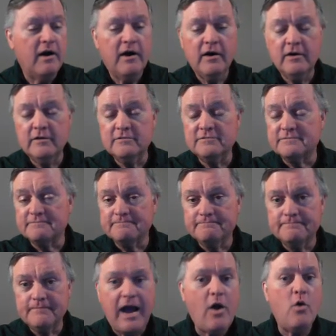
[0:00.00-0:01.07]
of
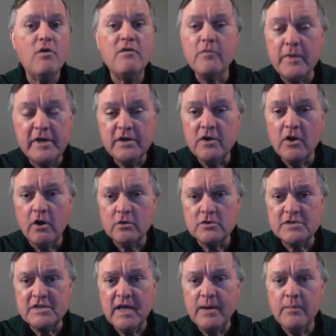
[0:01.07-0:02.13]
however many
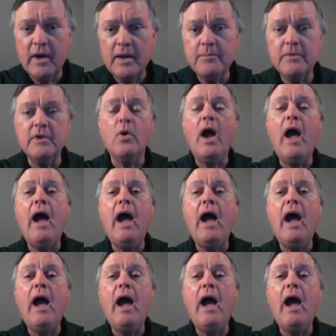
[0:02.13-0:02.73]
dollars that might be.